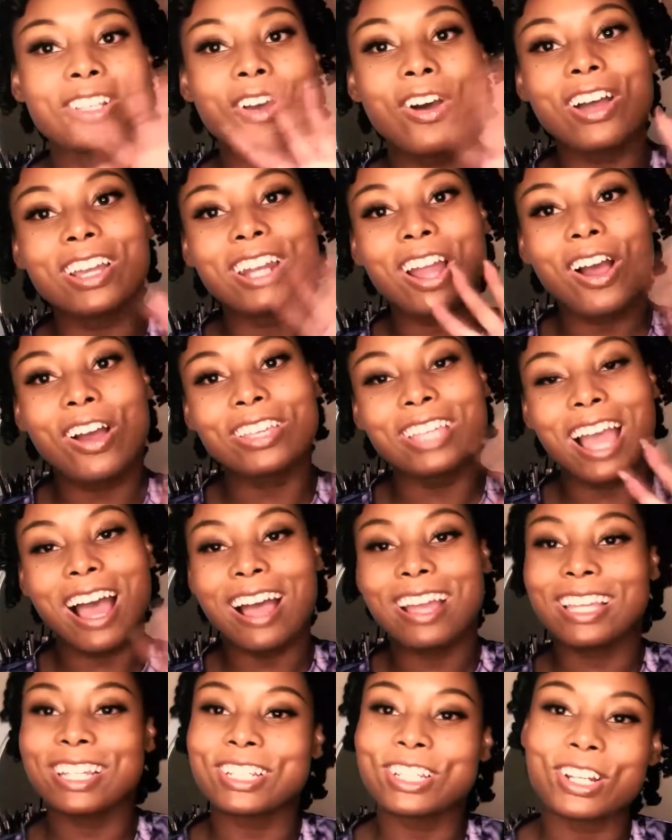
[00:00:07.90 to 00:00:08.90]
going on,
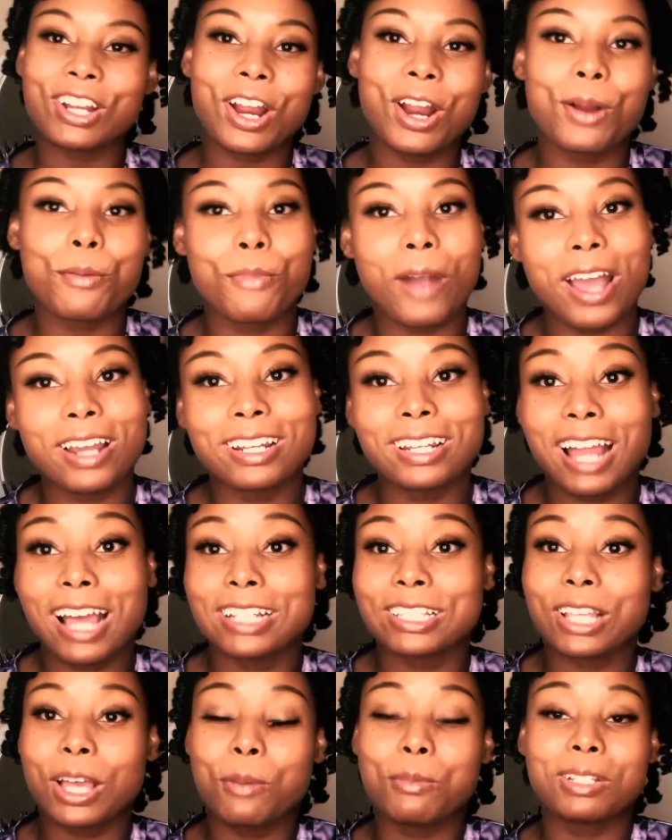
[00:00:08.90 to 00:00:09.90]
y'all? It's your girl Bonnet
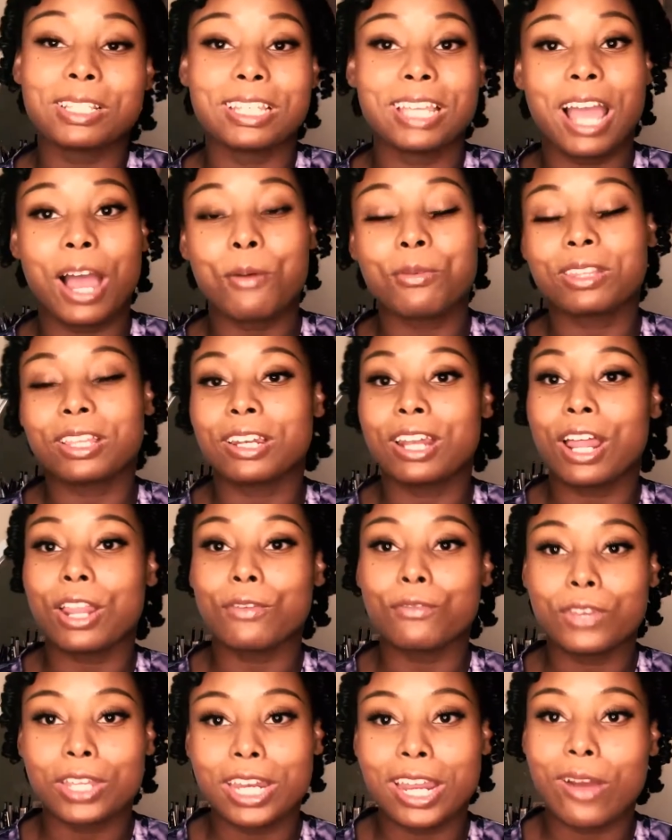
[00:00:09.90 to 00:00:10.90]
coming to y'all with another
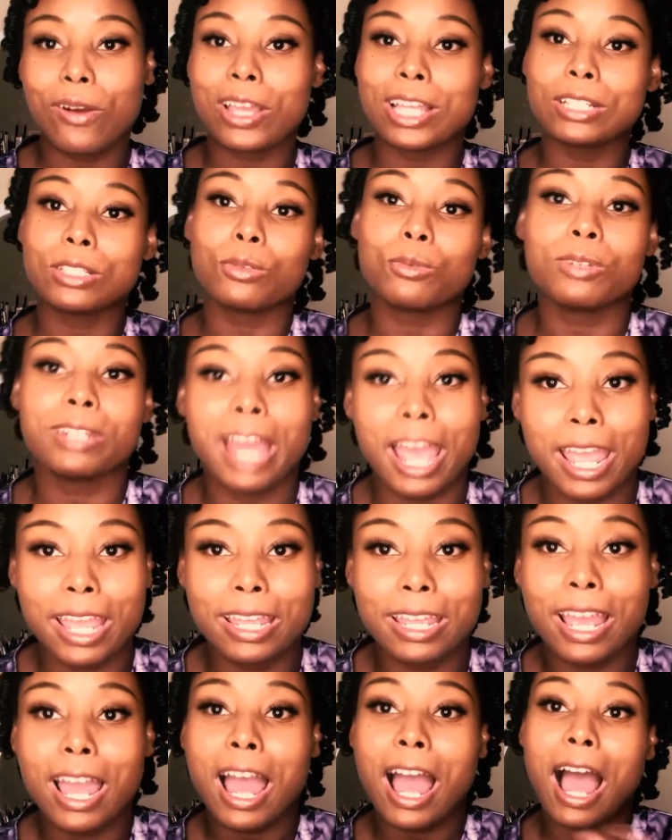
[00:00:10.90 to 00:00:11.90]
video, and
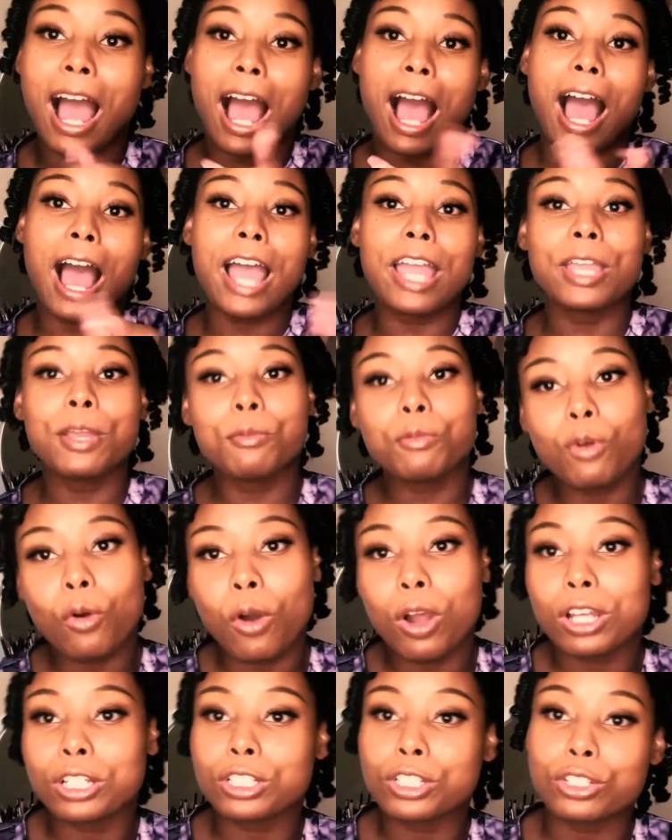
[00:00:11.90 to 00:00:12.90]
today I am
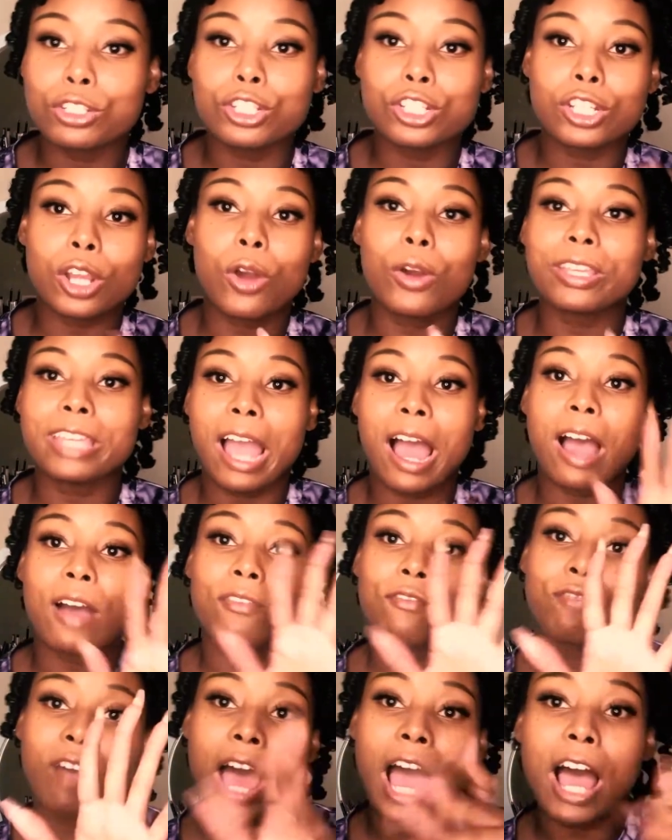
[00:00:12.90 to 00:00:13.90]
going to show y'all
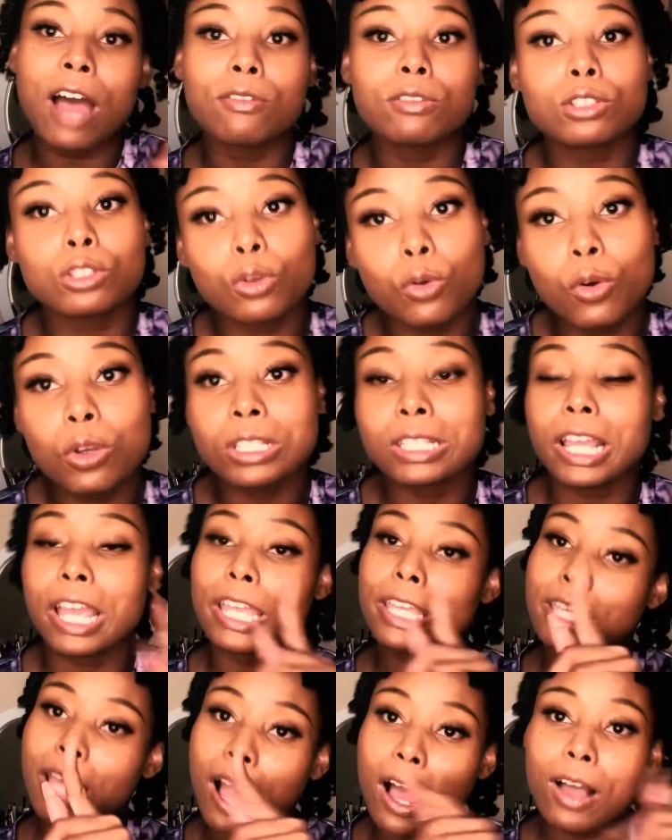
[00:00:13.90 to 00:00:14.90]
5 tools
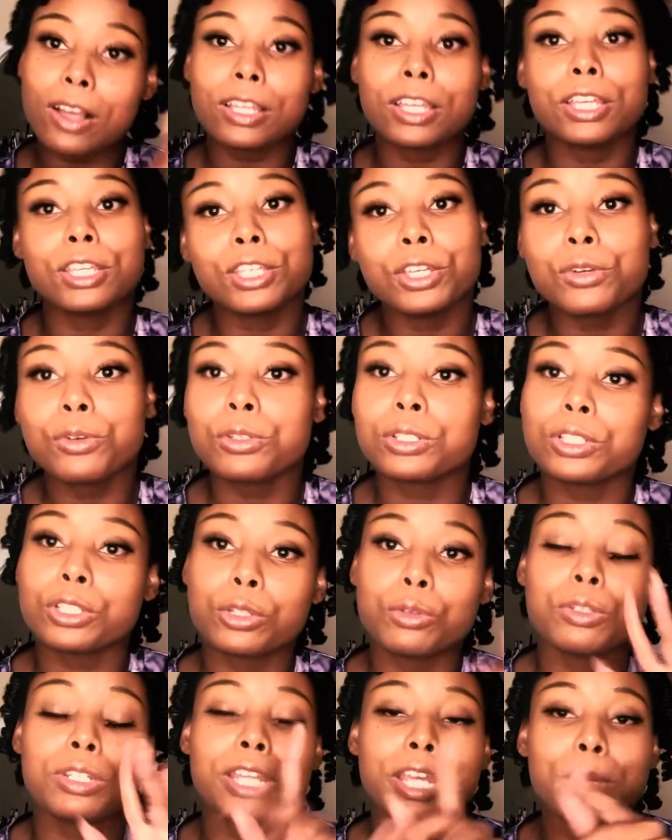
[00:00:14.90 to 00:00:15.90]
that y'all can use
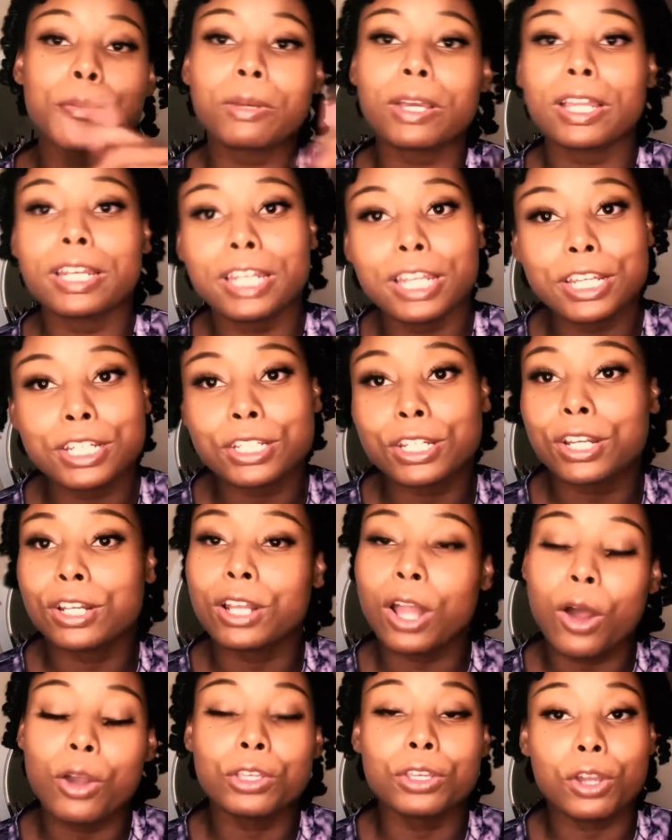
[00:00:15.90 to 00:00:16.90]
to deep condition
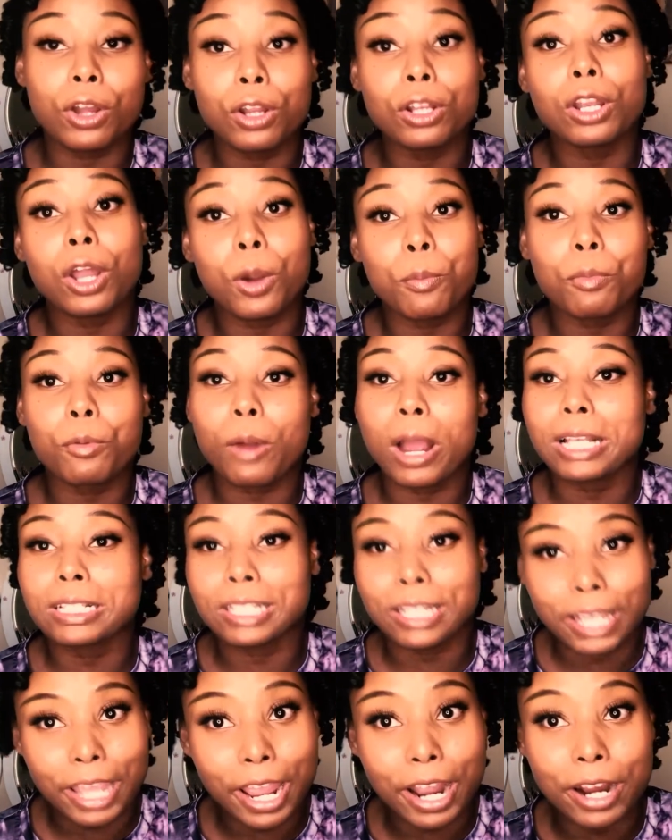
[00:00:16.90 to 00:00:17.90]
your low
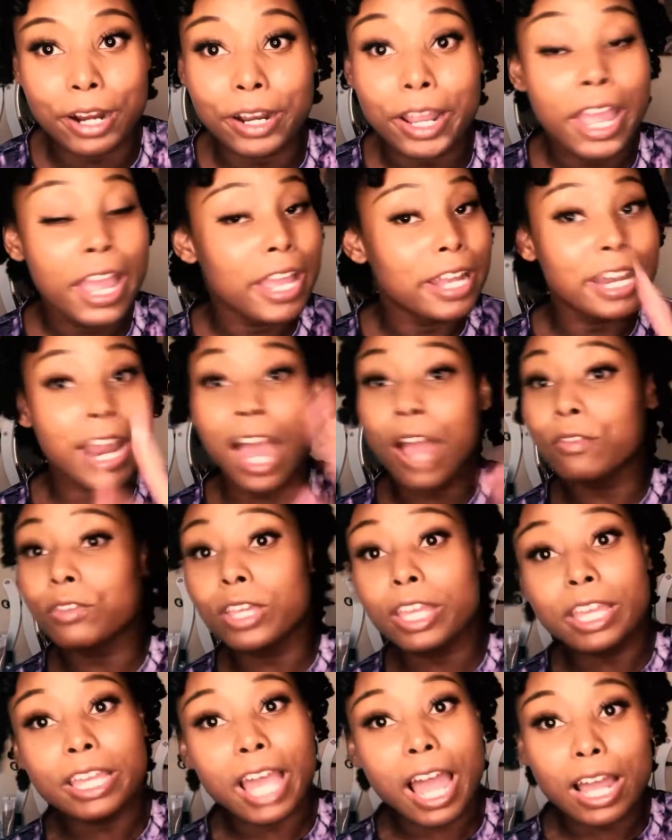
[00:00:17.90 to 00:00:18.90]
porosity hair. Now, if you
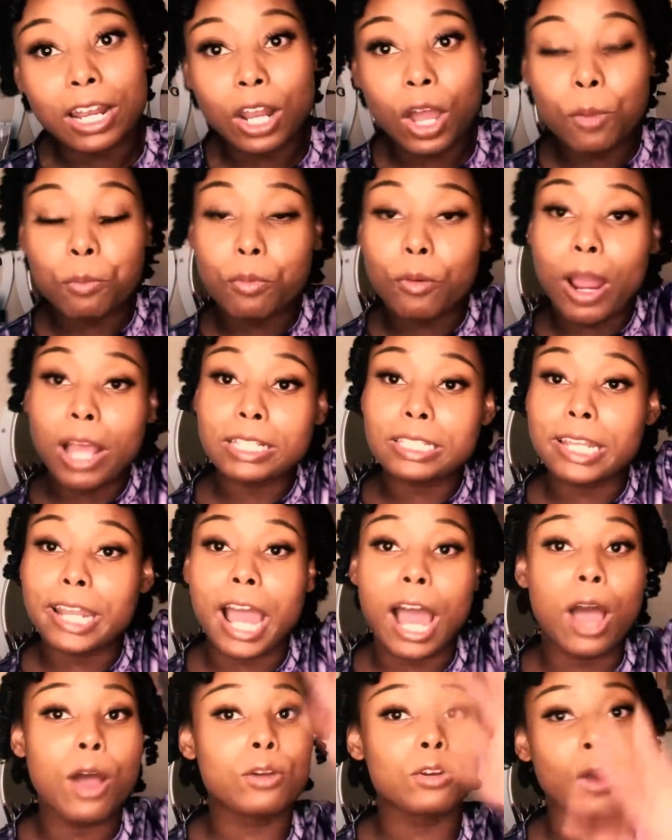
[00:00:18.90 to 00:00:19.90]
ain't got low porosity,
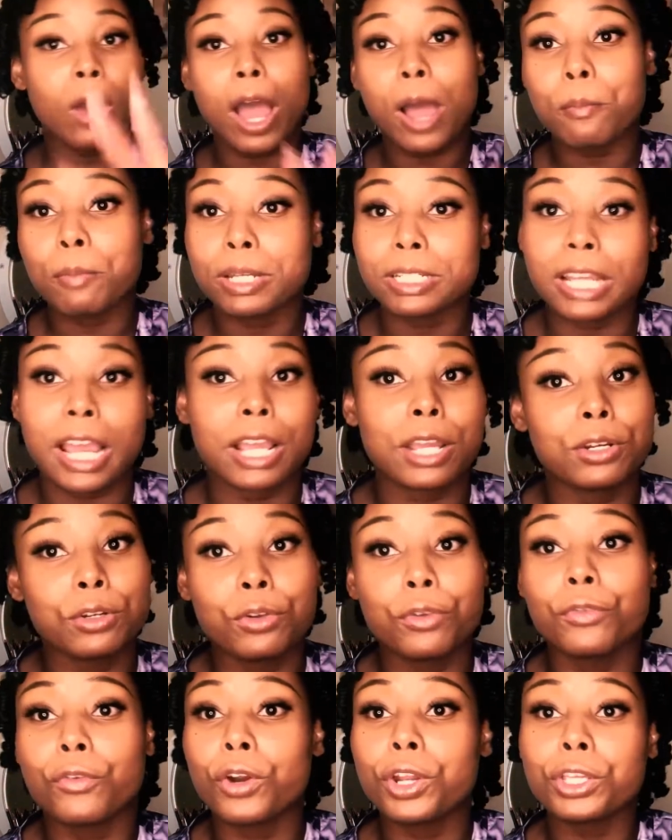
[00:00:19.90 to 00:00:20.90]
I don't know how much I can
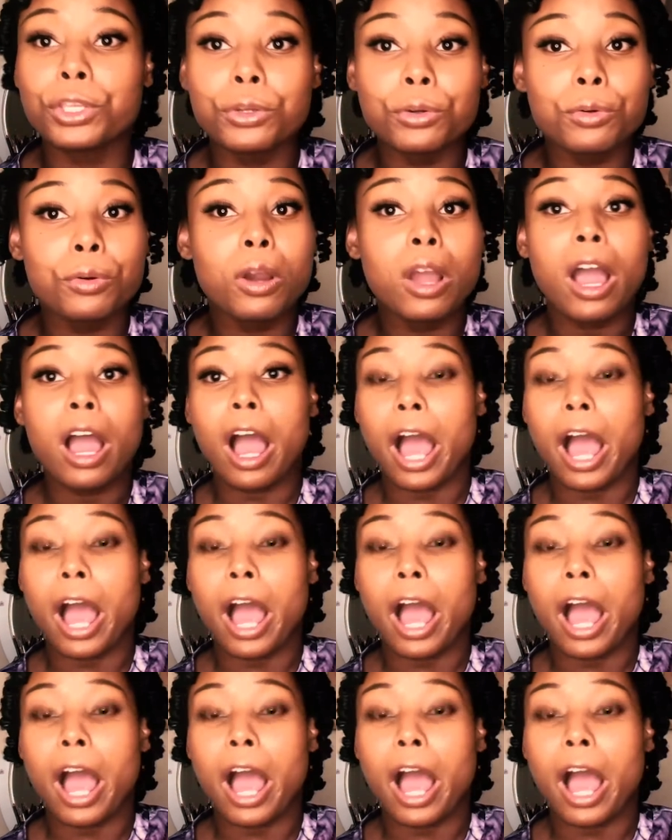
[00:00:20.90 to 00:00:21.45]
do for you.